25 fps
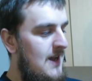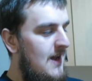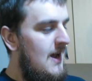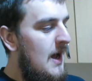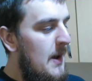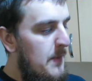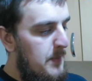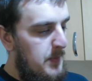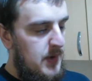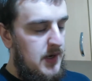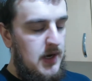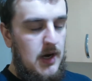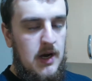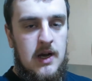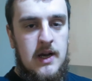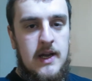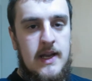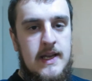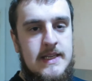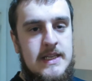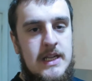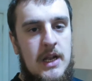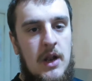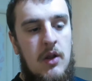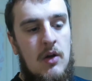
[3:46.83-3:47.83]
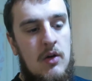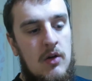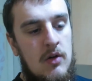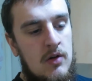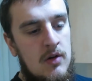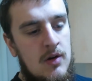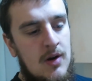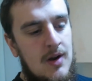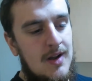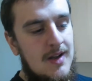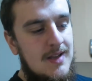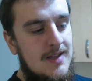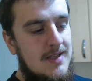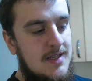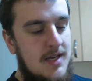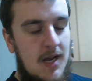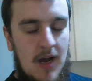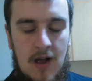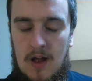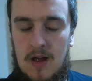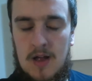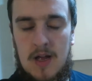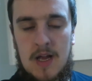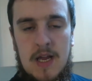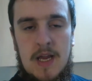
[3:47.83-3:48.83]
Up guys, long
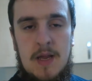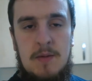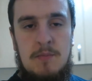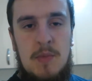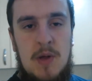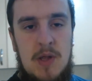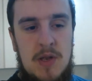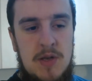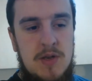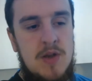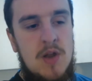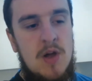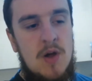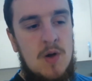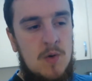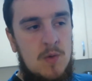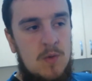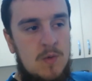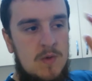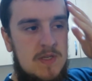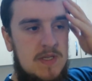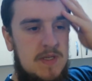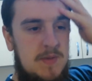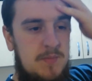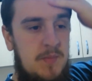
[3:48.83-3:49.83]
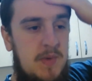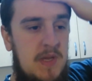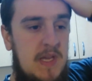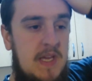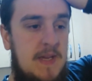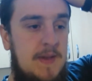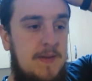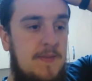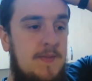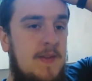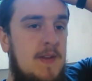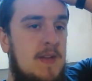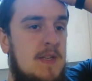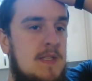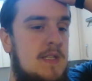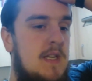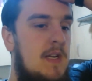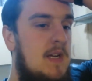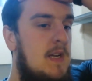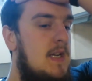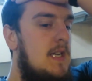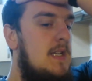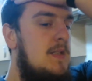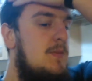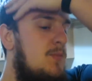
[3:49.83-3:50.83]
time no speak. It feels
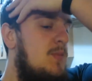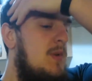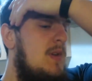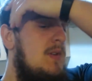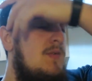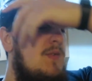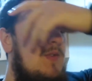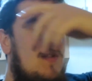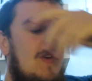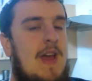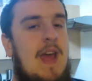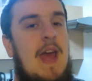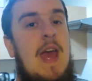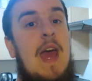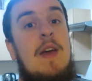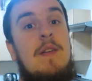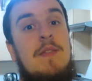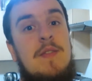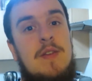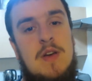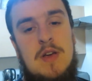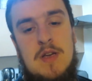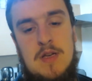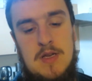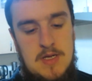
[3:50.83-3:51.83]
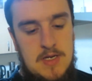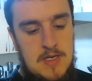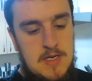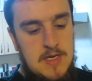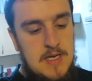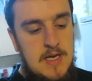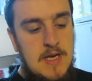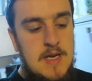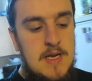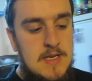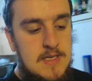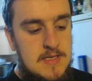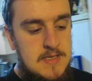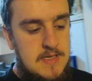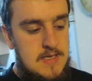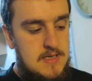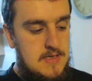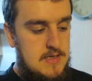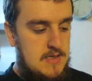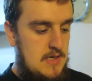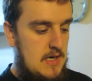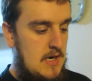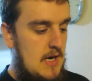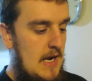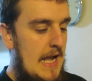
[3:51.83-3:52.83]
like it's been forever
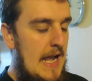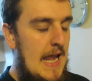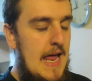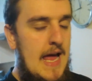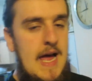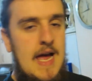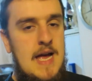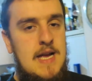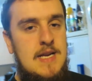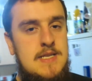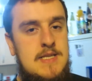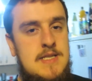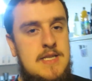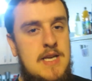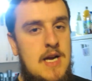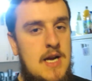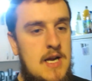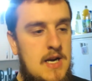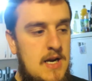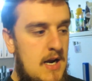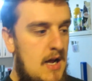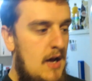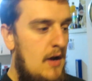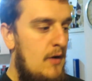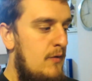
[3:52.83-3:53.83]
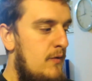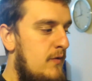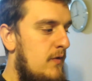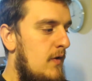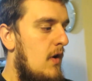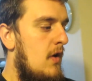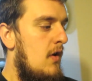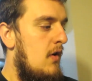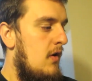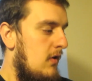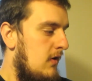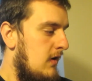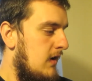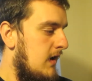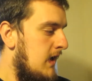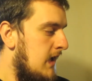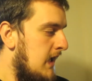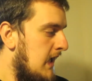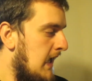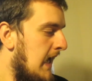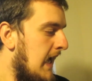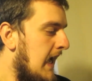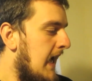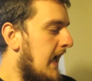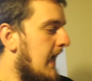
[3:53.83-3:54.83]
since I last done a vlog
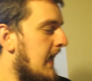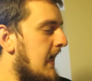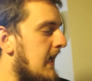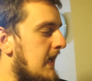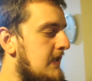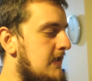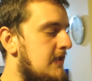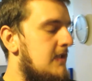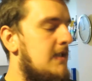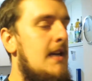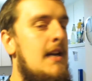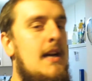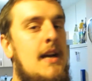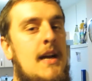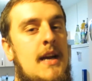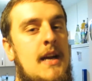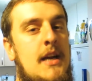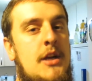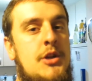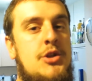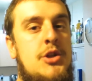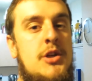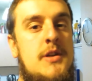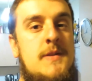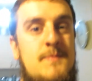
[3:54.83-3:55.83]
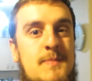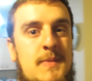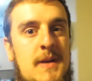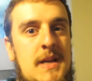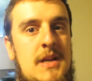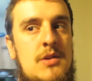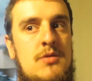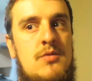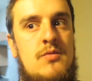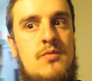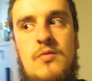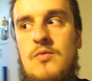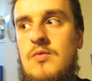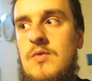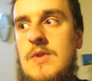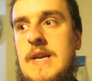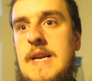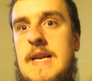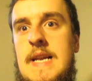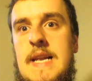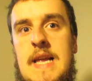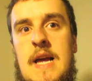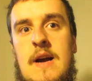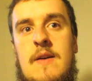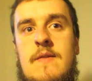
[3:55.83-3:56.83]
and uh, it's just been
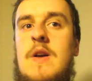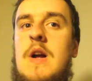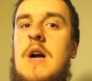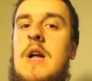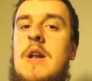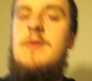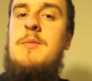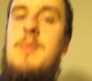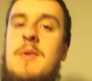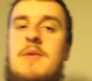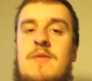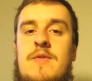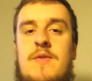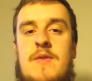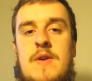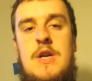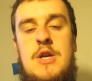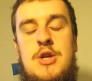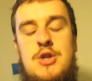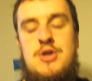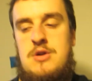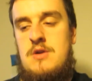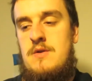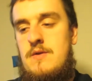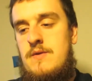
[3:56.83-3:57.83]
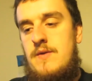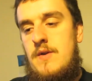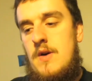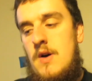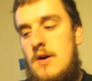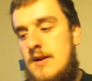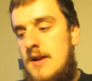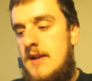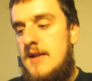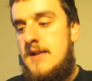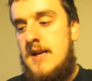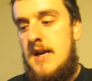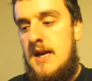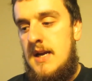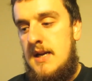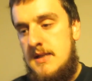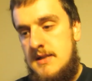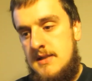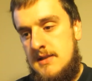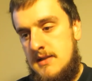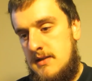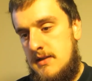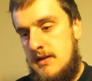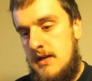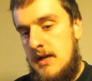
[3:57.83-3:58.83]
really I've kind of been finishing off for
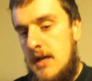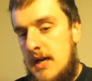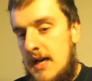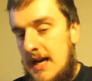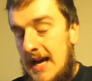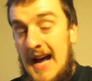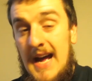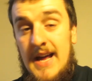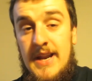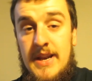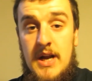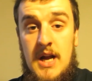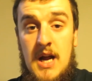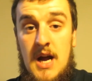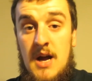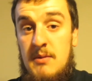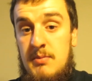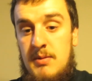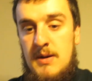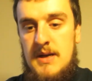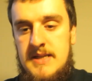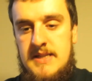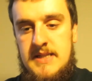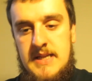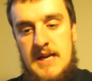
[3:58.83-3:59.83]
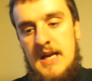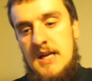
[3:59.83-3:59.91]
holidays and had a couple of